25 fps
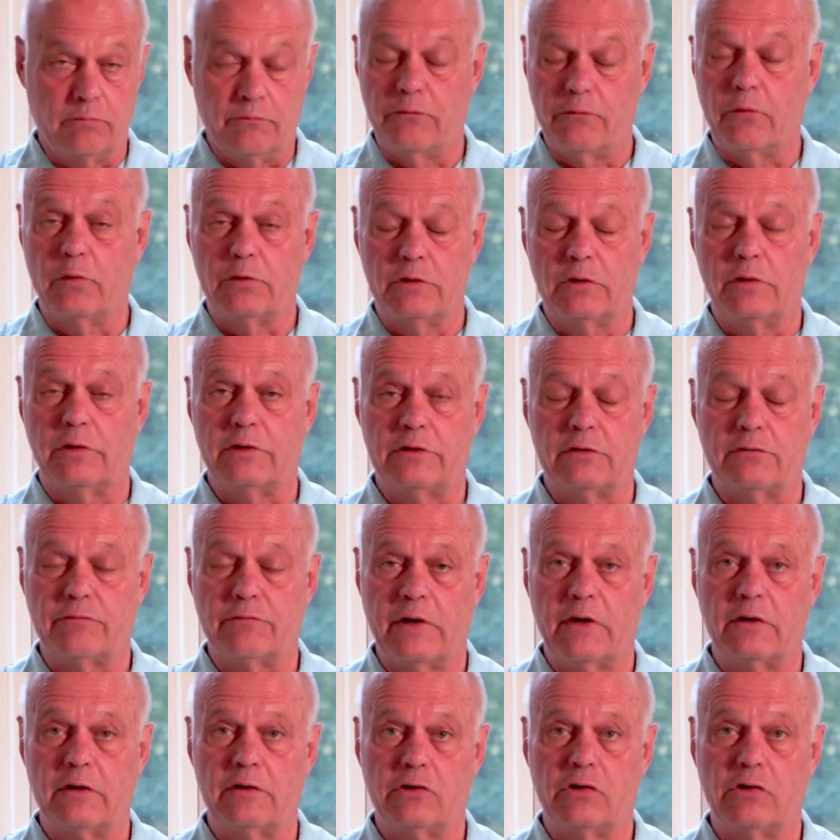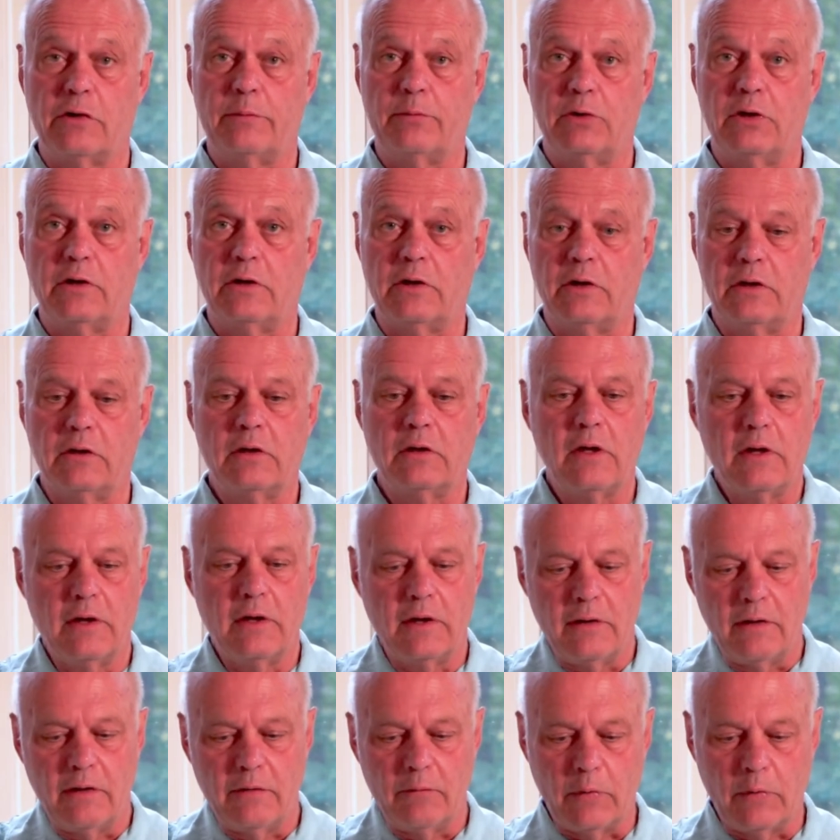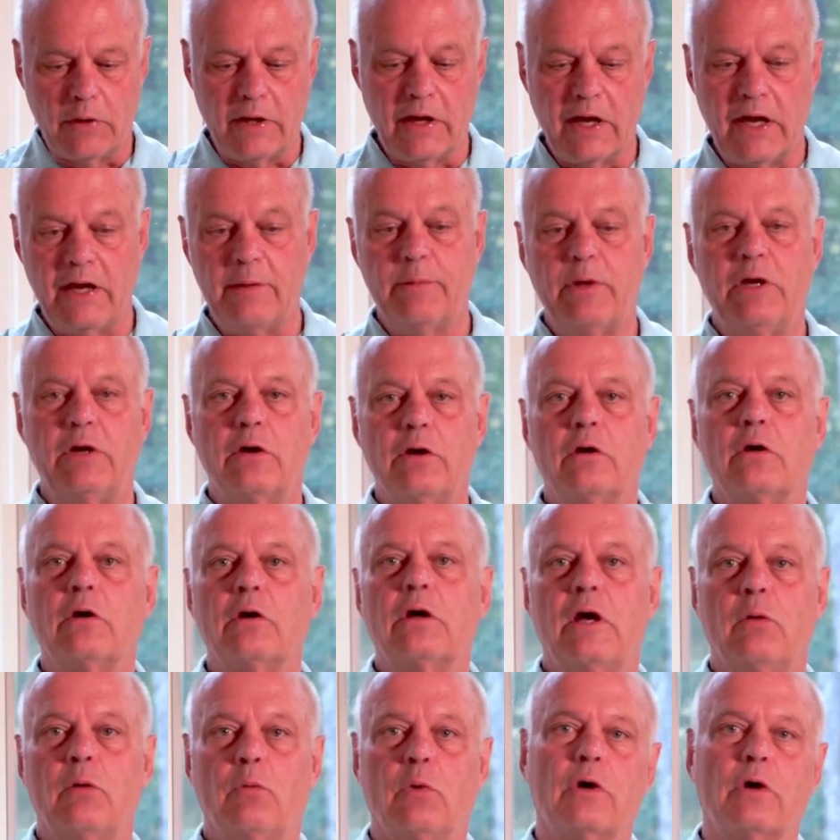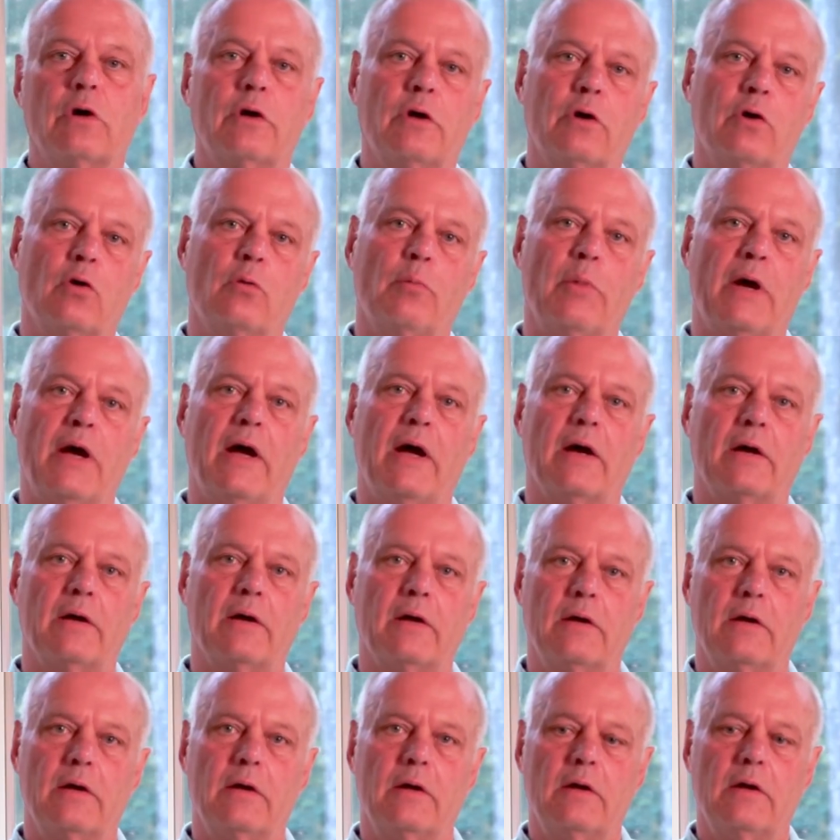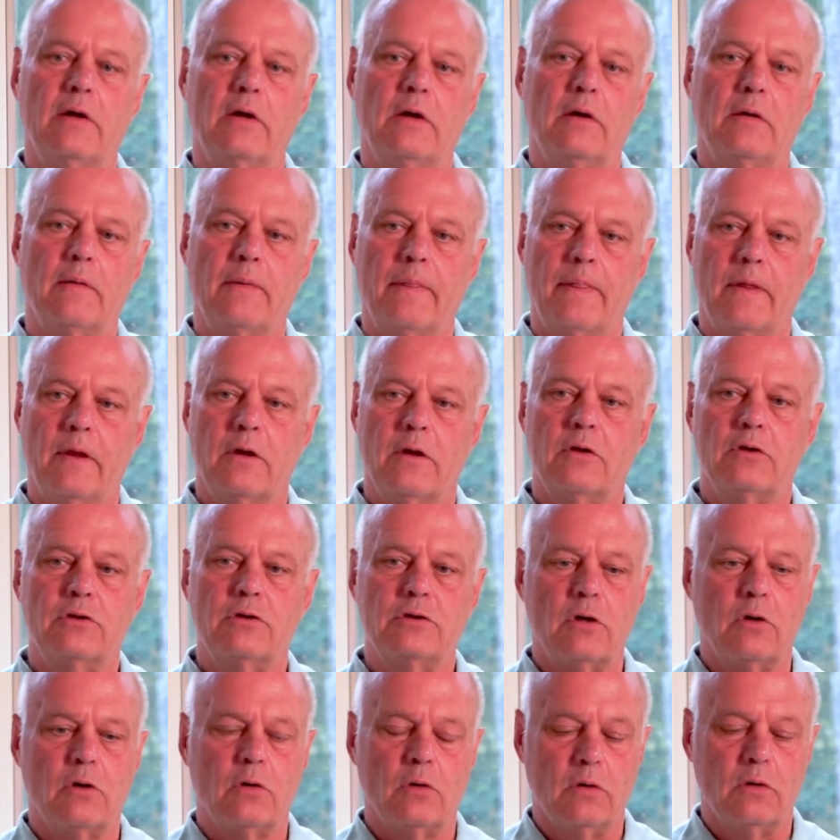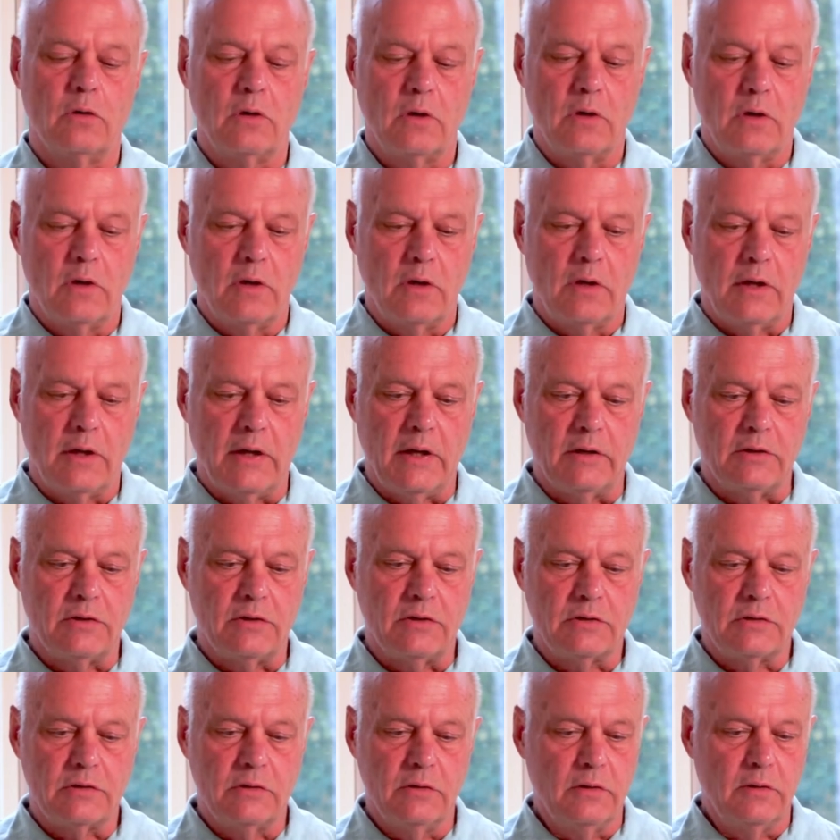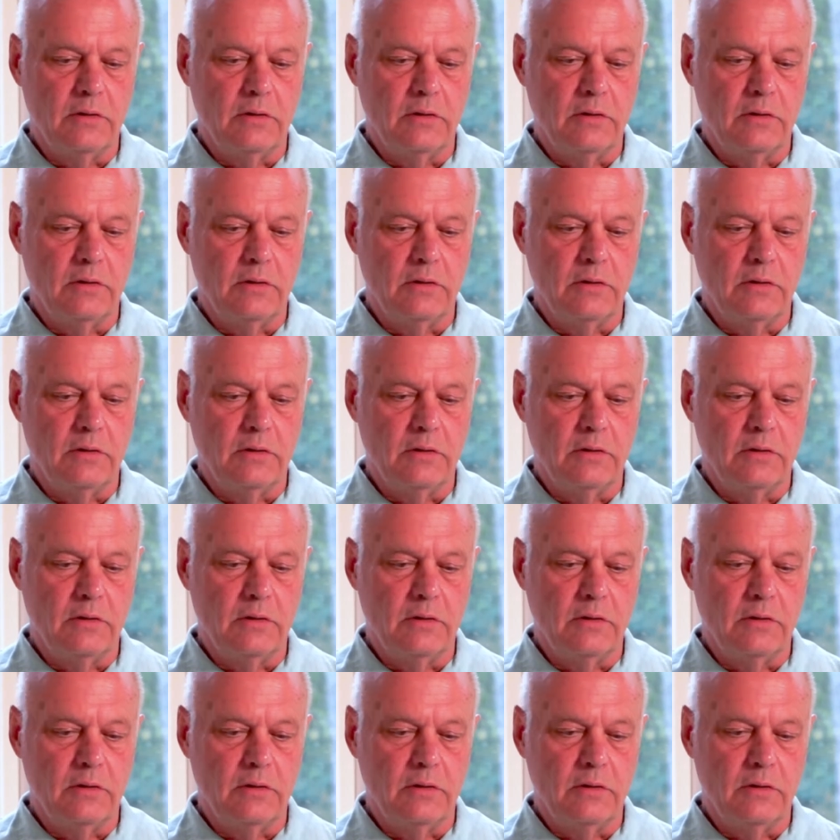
Fortunately, it's a round trip ticket. We came here and we're going to go back. So it's